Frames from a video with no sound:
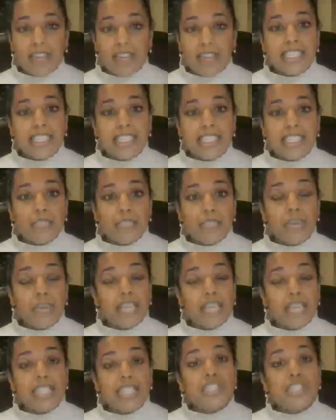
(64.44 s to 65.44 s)
there needs to be at
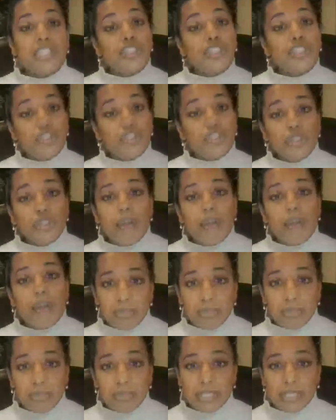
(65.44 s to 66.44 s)
least two
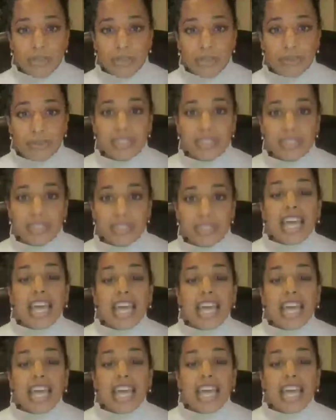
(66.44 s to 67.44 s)
episodes
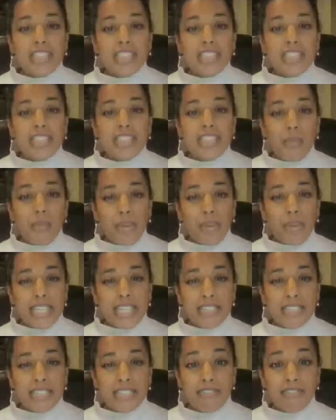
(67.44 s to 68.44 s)
in which someone
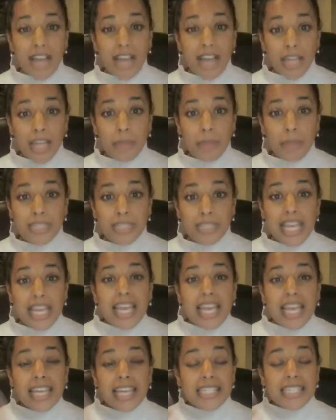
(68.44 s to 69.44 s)
develops
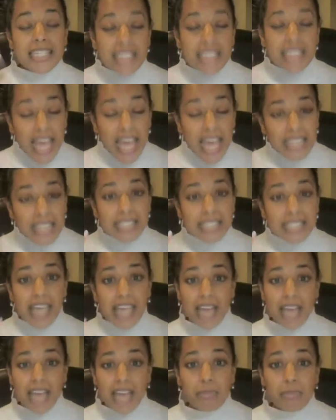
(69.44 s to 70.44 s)
intense
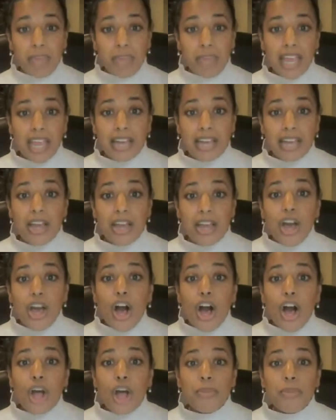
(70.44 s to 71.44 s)
head pain
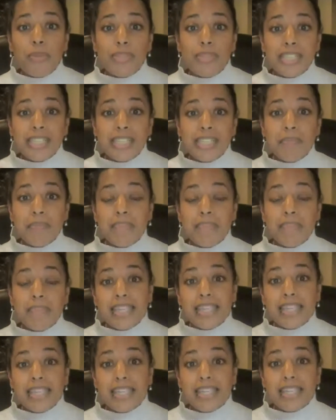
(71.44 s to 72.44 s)
almost
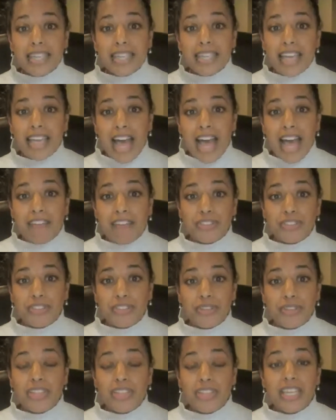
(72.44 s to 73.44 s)
immediately after
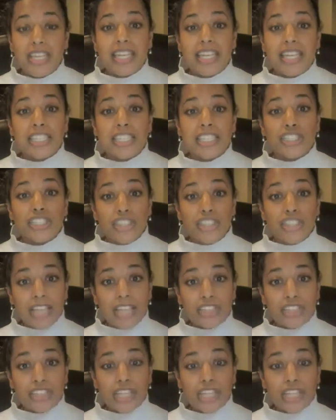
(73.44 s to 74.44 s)
the
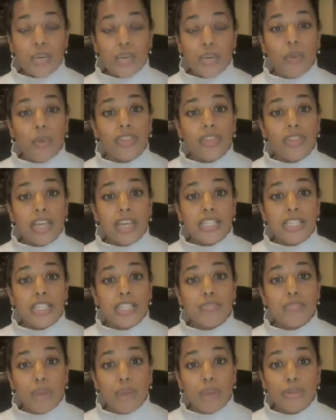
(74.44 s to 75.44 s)
ingestion or the
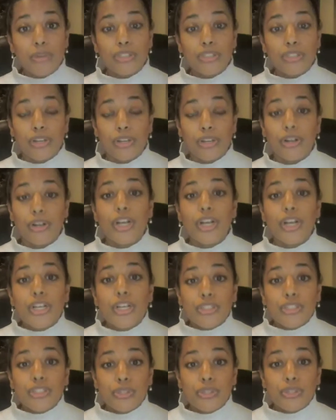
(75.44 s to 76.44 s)
exposure
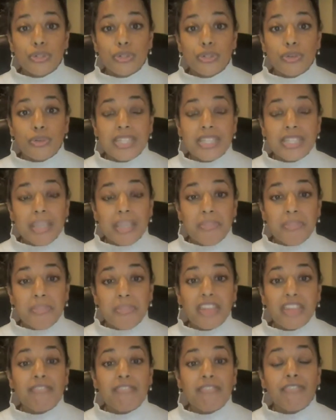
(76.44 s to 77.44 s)
to
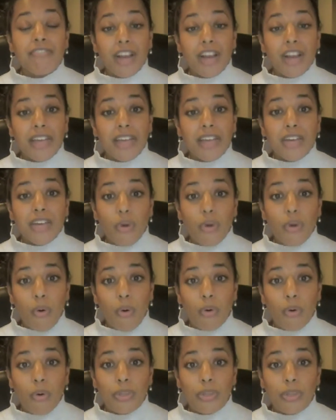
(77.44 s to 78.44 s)
something very
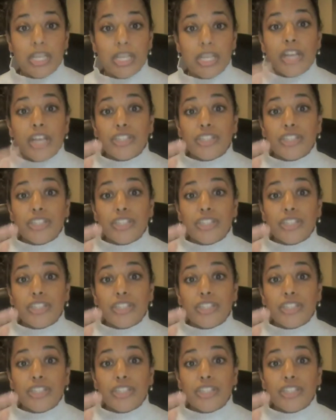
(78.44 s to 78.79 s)
cold